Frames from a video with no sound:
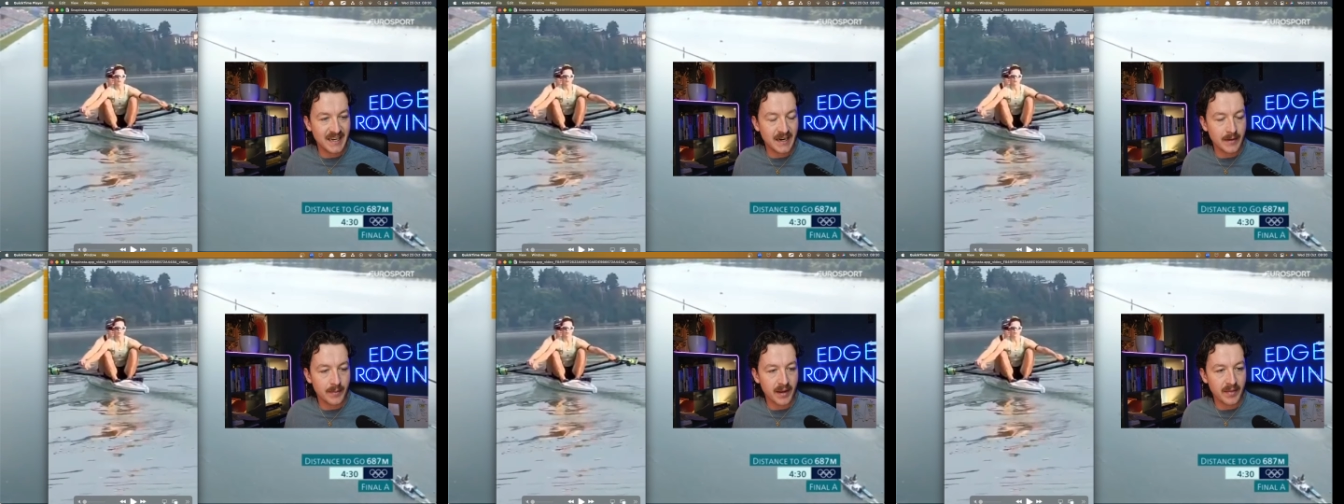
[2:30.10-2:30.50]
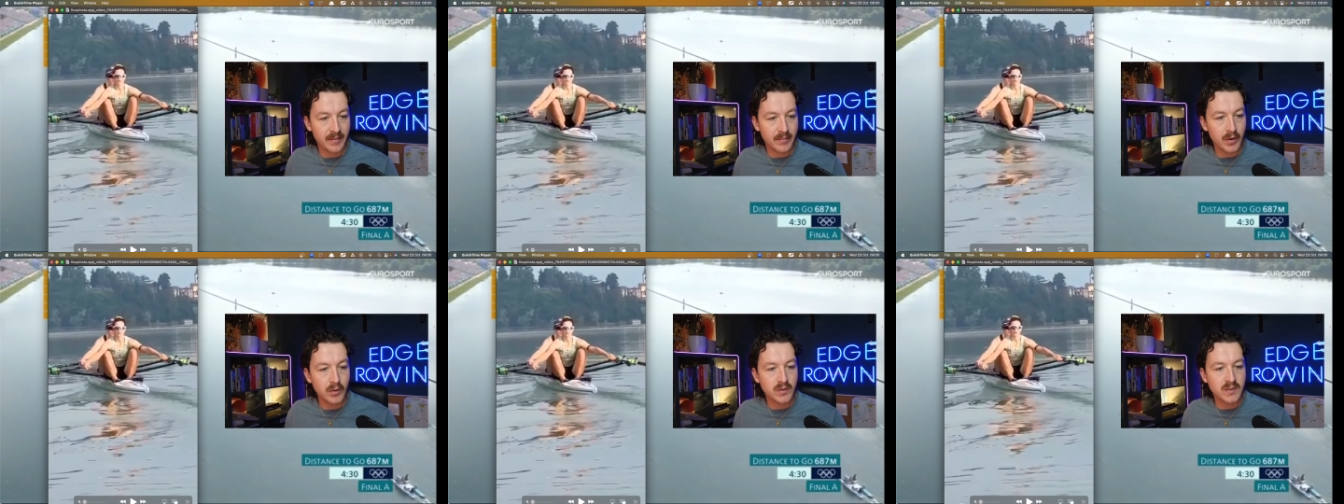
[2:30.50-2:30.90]
at the
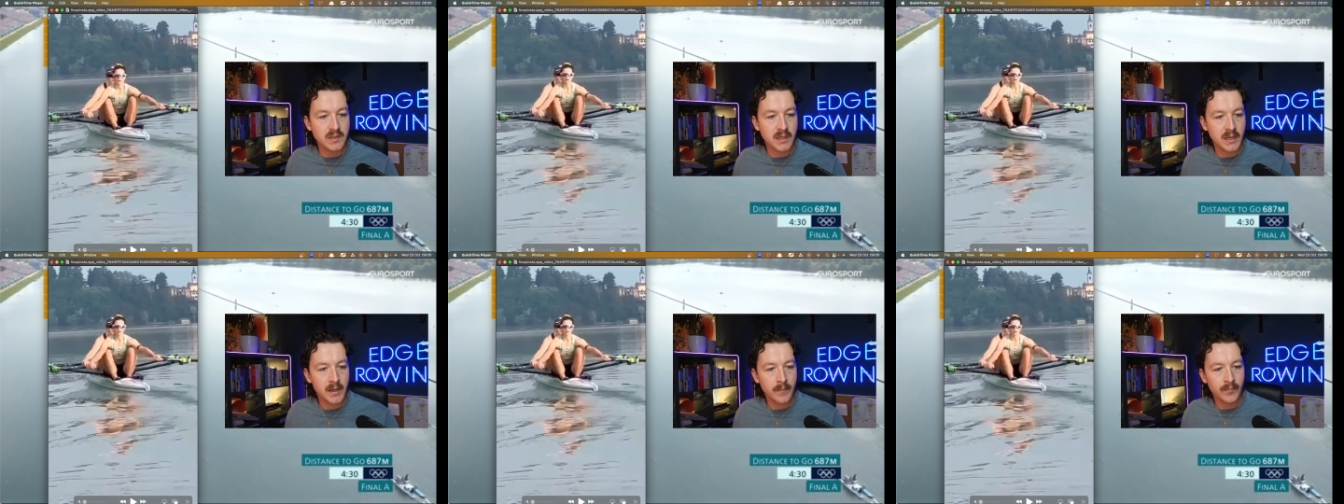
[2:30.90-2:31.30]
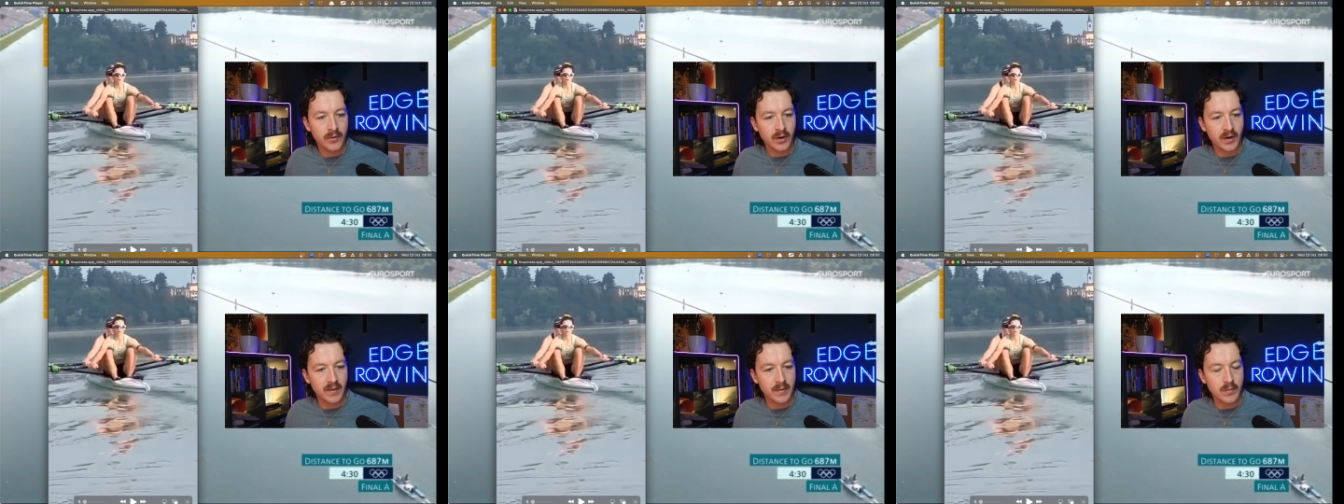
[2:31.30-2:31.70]
most.
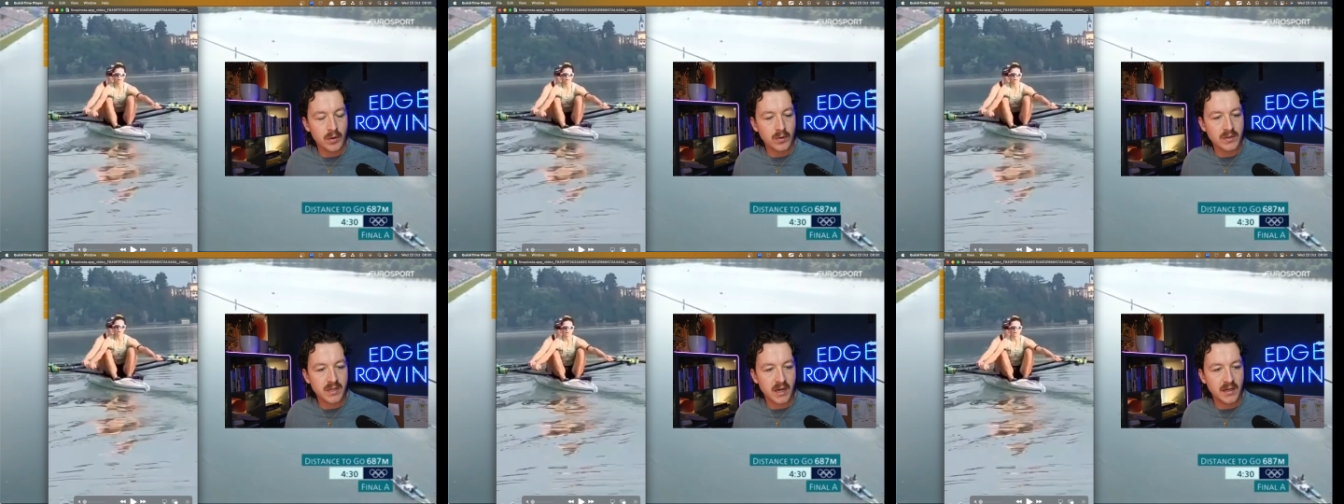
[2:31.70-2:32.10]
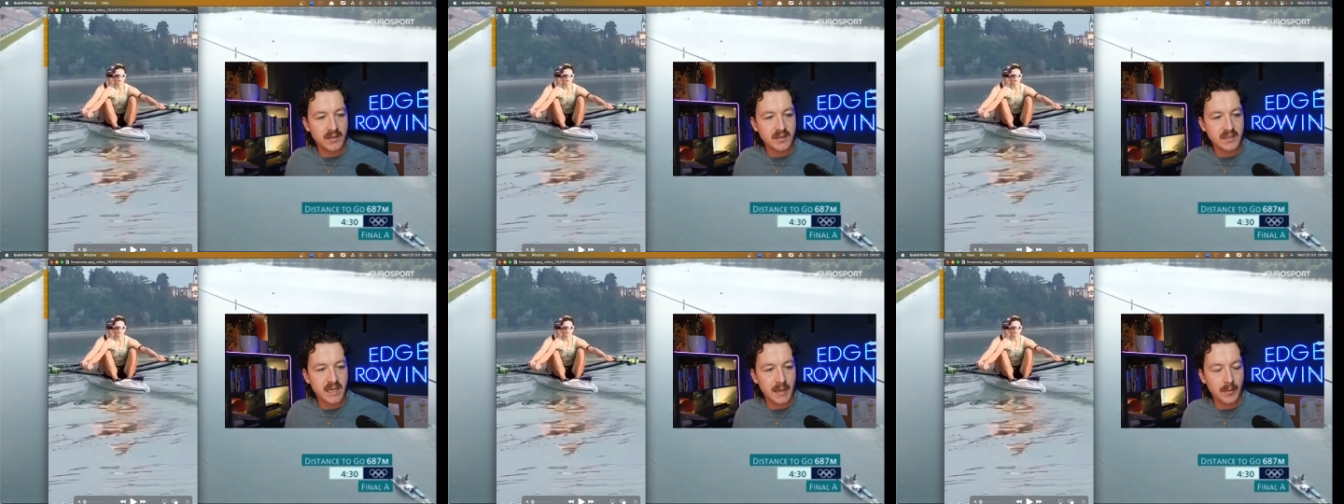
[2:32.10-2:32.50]
You're at the most
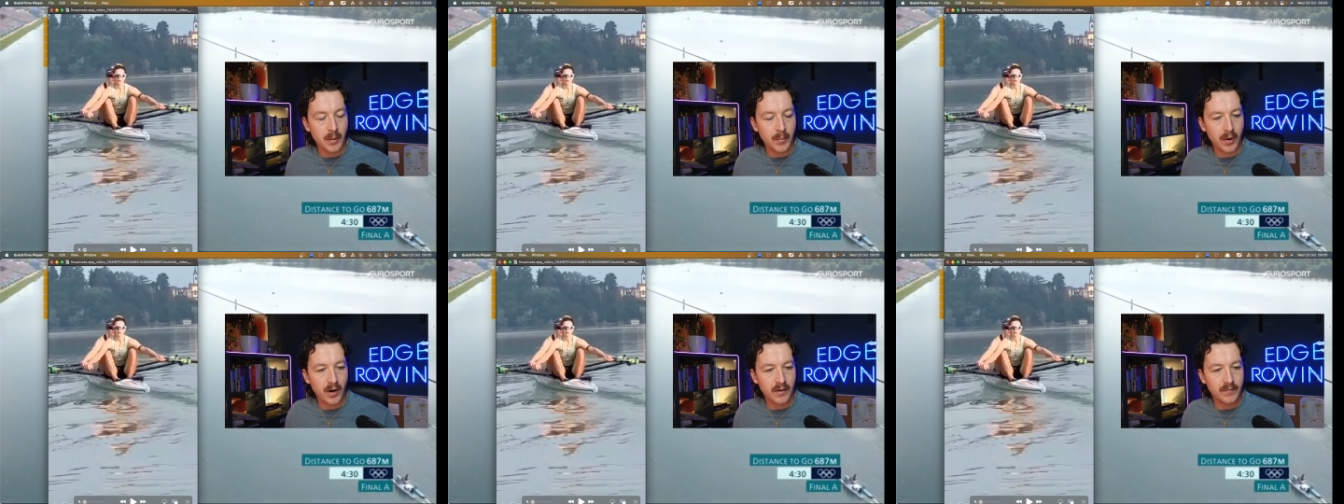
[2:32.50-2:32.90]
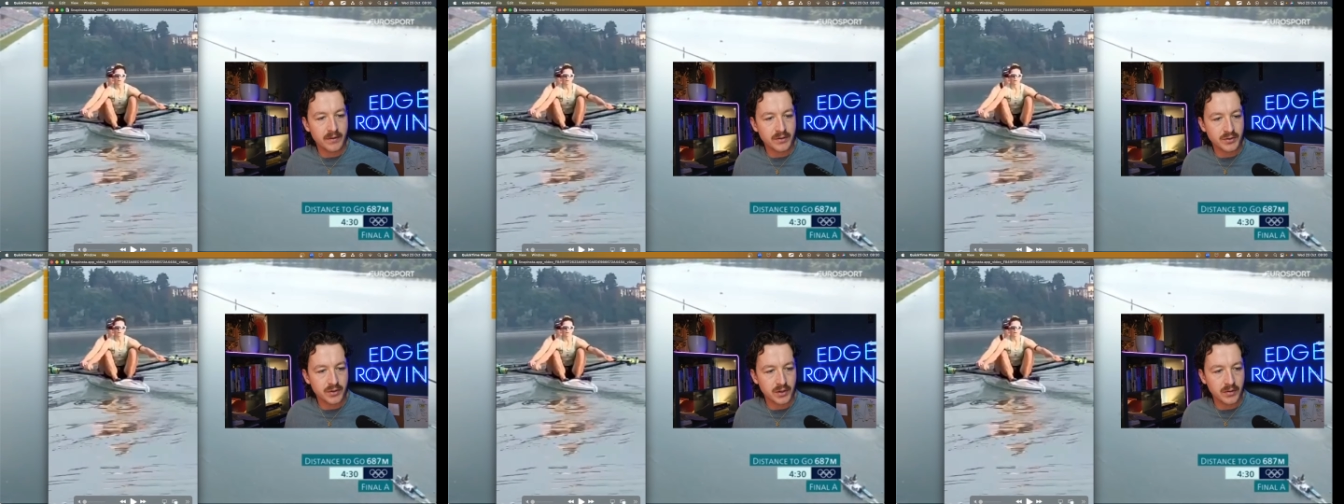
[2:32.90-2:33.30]
unstable part of the
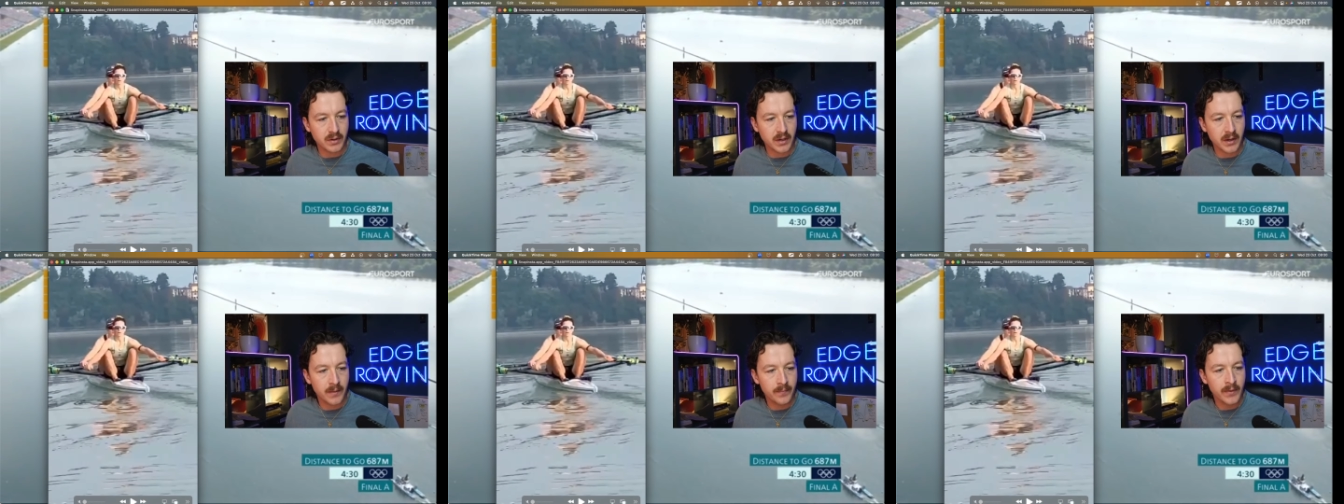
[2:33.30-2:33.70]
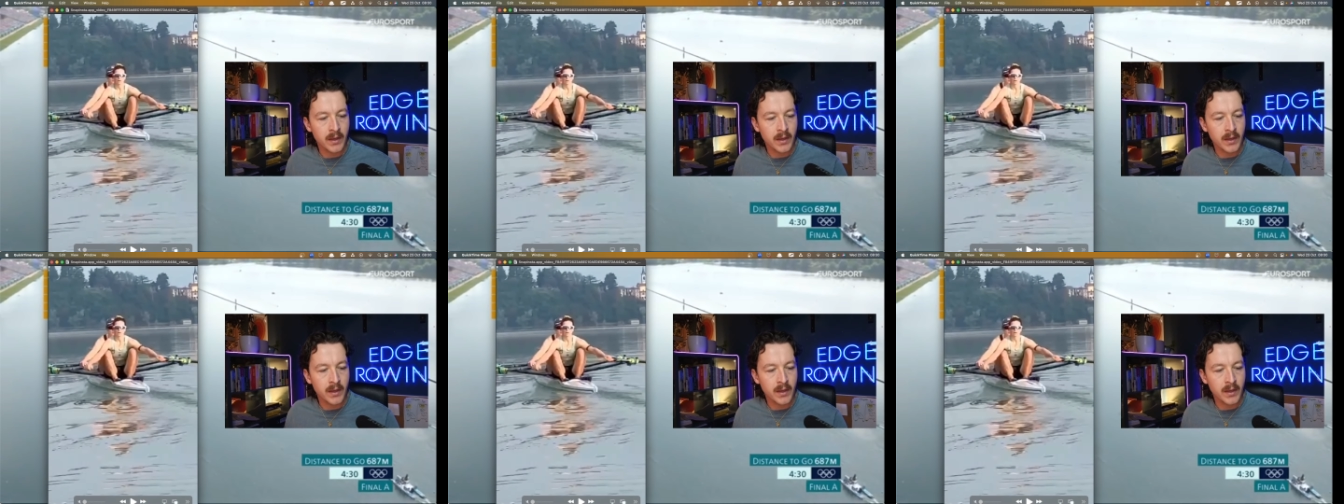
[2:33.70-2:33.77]
stroke.